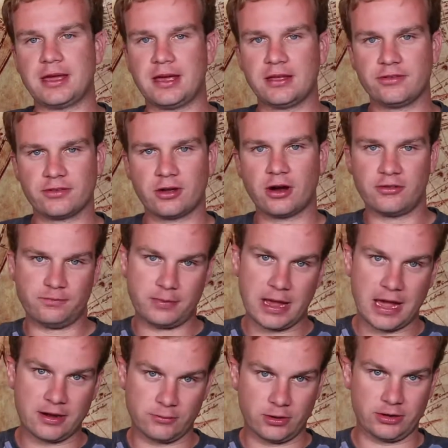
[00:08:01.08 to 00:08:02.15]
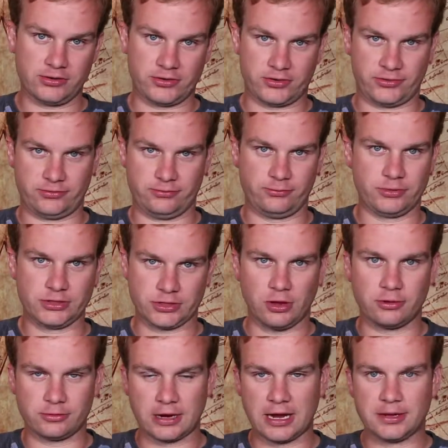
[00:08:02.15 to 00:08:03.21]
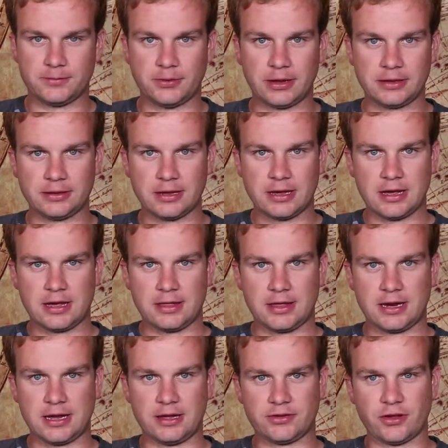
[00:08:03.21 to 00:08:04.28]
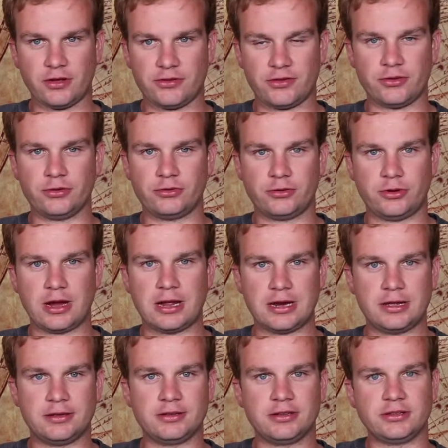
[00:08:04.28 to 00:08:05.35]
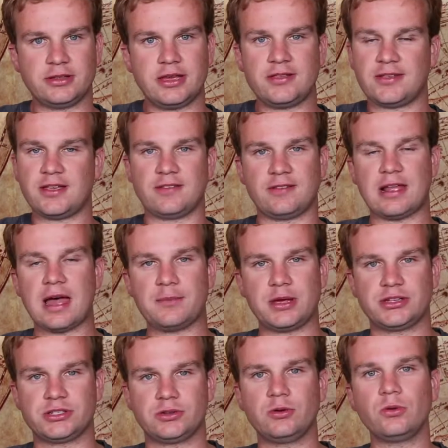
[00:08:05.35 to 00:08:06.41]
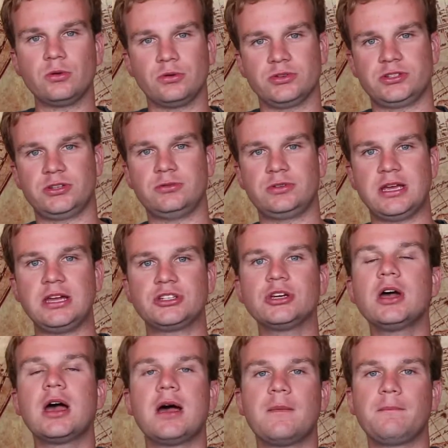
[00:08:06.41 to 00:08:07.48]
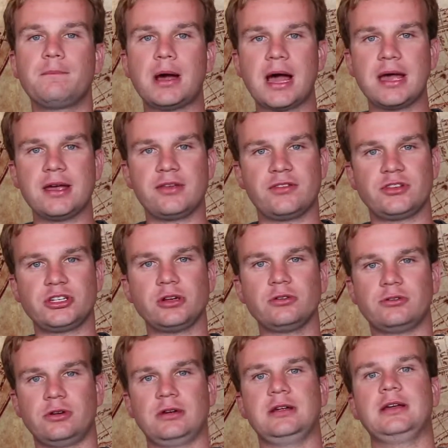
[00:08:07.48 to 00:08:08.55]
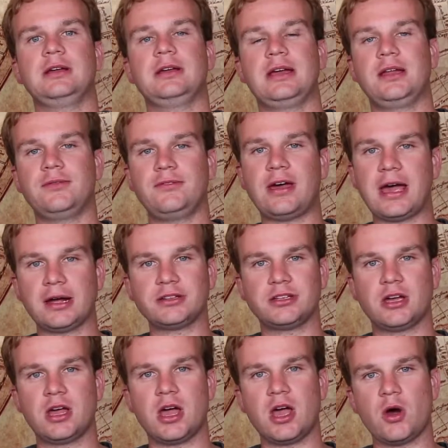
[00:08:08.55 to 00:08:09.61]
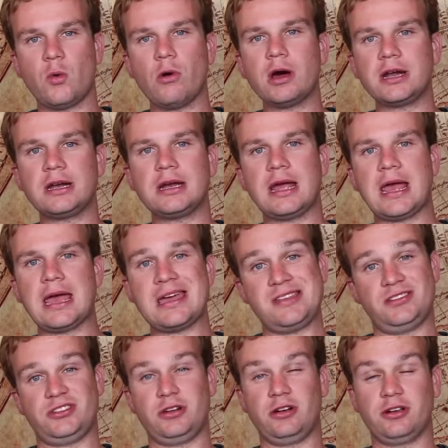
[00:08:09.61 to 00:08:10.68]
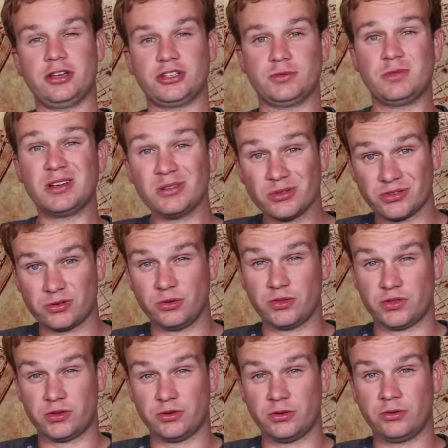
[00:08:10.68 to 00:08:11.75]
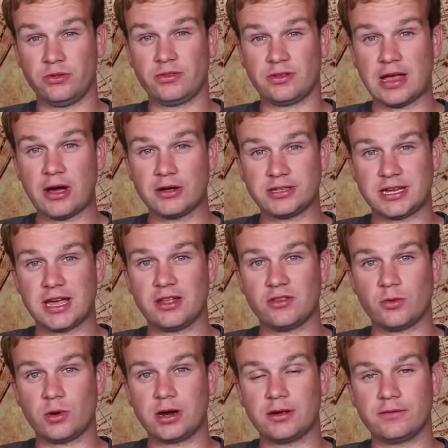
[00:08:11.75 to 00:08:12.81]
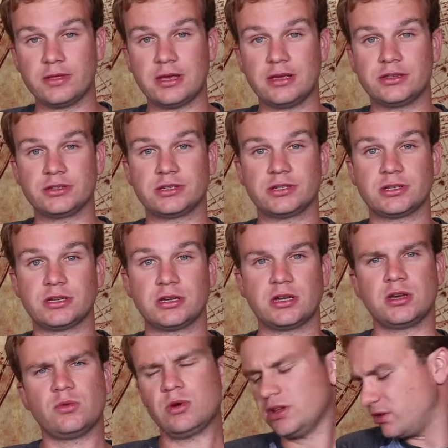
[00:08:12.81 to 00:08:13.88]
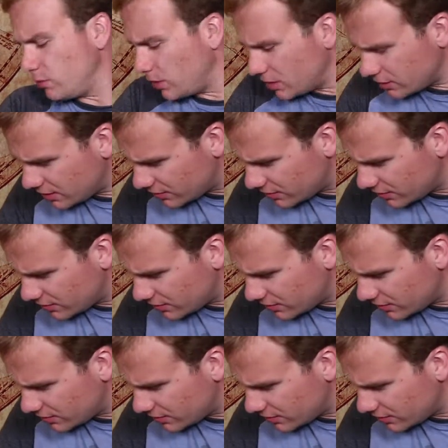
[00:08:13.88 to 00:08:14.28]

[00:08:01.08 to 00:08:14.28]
the headscarf ban was all right, but then he has also created these Islamic schools to teach pious children. In fact, 1 in 8 Turkish middle school students now attends one of these. What are